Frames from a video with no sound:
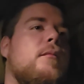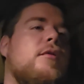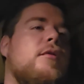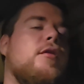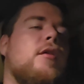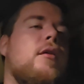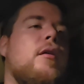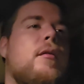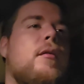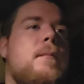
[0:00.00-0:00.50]

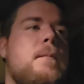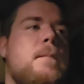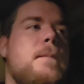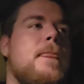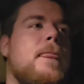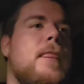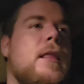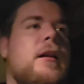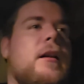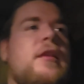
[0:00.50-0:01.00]
So
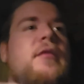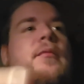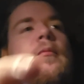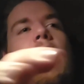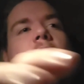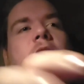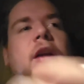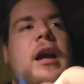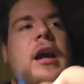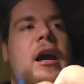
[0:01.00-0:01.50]
this
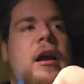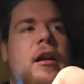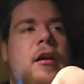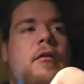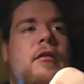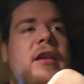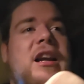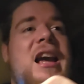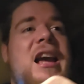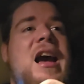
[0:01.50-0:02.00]
morning I had
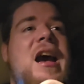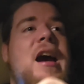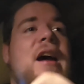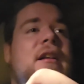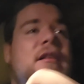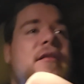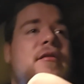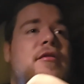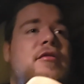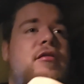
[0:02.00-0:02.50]
already
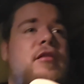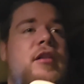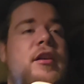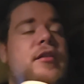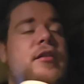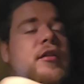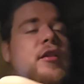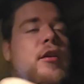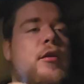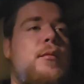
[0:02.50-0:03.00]
had
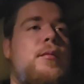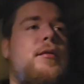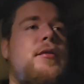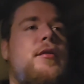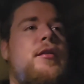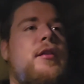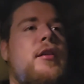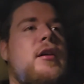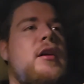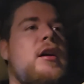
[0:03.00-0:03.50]
3
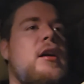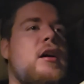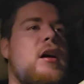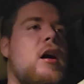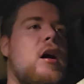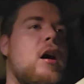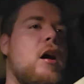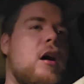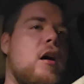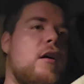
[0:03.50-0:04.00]
scoops
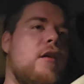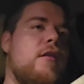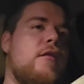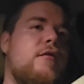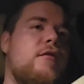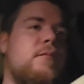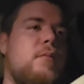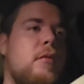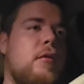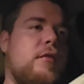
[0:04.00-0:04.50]

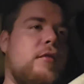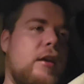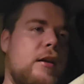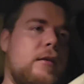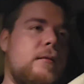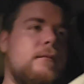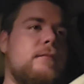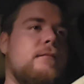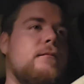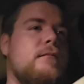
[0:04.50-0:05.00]
of
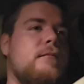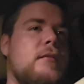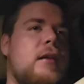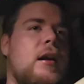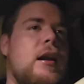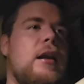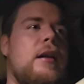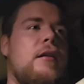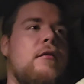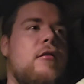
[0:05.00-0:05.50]
protein
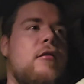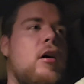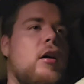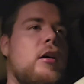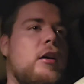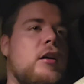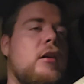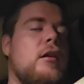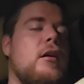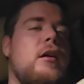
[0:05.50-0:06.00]
in
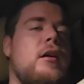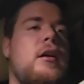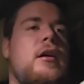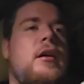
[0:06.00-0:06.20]
water.